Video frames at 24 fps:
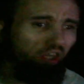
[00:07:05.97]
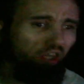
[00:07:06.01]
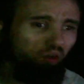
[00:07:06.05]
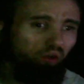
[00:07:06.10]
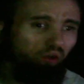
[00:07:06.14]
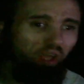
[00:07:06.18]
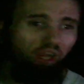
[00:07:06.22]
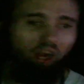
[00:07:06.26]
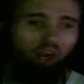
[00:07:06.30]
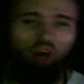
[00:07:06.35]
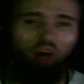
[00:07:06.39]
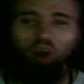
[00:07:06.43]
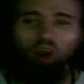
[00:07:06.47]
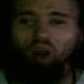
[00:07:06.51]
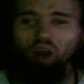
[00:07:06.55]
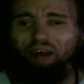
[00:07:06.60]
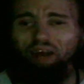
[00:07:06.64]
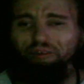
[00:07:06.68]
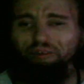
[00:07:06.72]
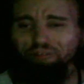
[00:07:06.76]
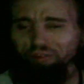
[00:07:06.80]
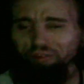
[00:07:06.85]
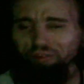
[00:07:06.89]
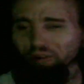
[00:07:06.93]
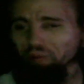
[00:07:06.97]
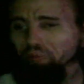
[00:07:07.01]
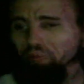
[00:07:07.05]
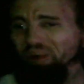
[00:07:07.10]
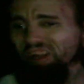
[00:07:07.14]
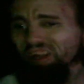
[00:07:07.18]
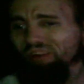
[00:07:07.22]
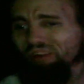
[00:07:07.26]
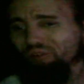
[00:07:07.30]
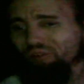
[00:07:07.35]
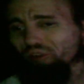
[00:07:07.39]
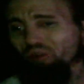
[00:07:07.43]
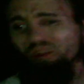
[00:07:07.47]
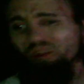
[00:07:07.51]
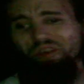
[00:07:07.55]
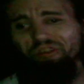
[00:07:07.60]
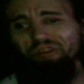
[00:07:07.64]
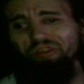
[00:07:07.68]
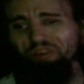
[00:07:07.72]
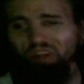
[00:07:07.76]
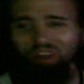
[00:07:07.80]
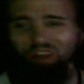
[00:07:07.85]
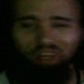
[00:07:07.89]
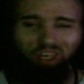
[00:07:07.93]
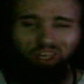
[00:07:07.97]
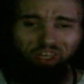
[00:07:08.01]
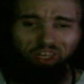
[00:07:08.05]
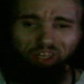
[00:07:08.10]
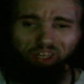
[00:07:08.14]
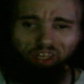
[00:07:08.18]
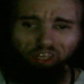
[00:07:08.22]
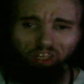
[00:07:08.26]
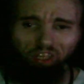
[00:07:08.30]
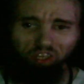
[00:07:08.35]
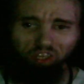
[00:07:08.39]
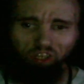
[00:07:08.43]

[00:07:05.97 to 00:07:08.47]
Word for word: you did on live stream made him do the shit that he did.